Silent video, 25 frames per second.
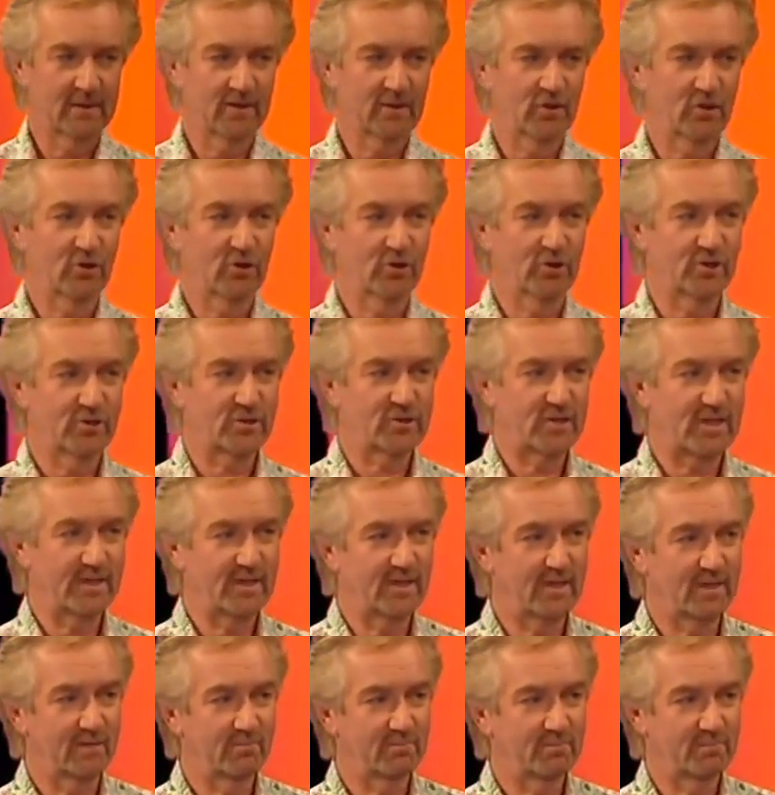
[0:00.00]
Are you good at
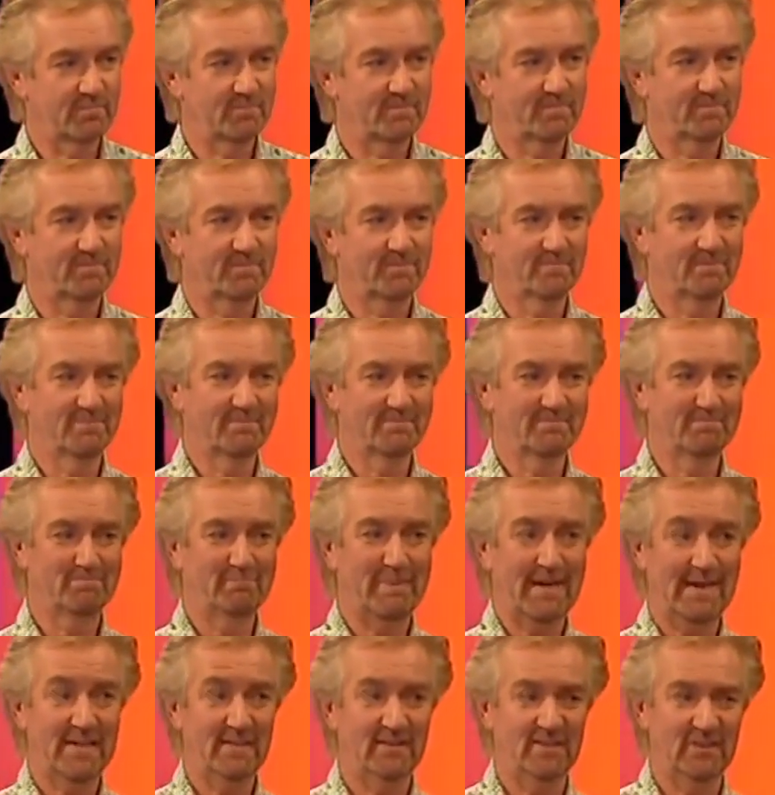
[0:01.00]
taking
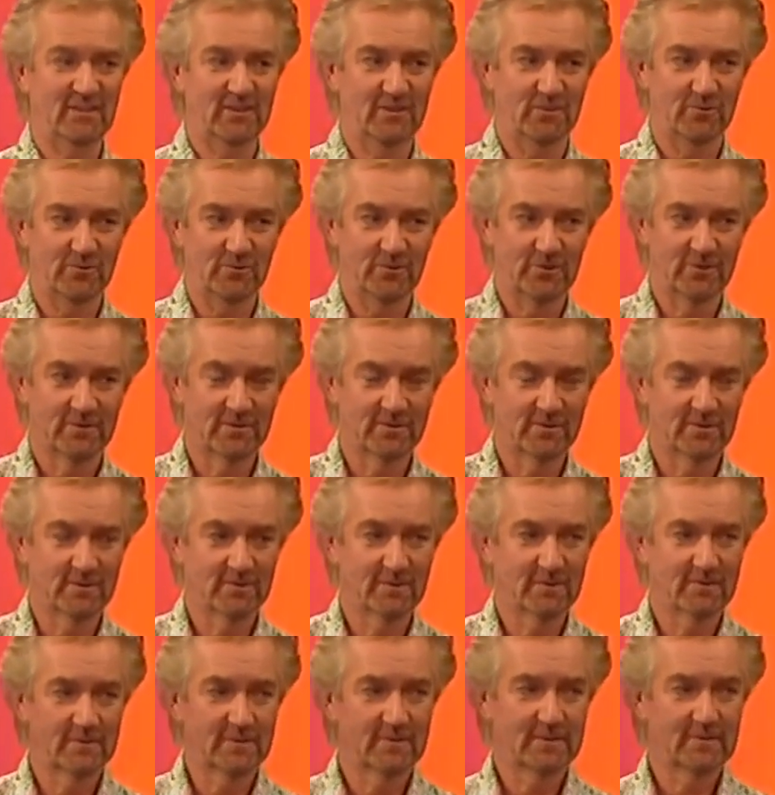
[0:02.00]
bad news?
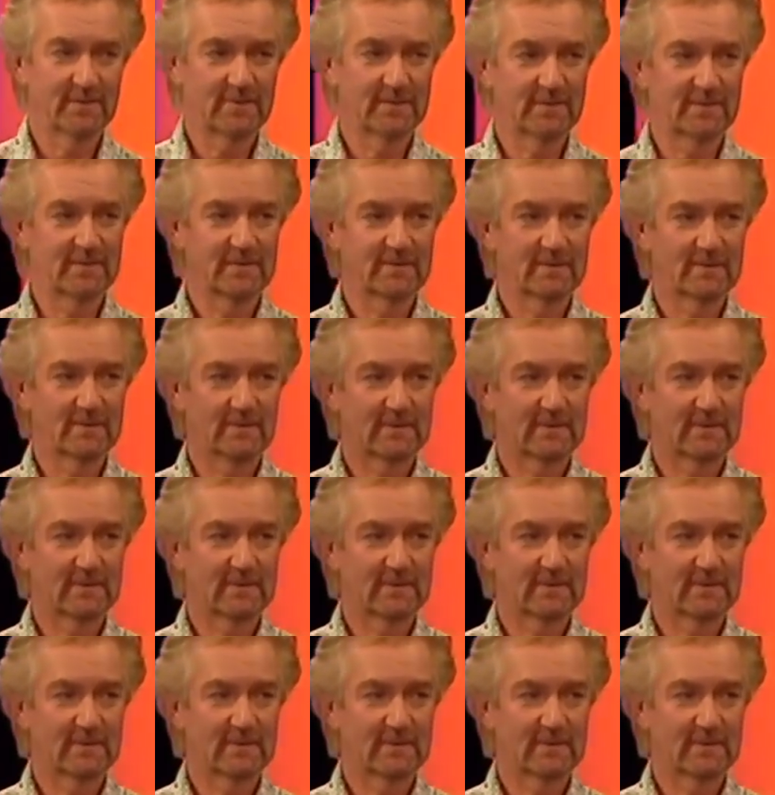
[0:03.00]
Yes.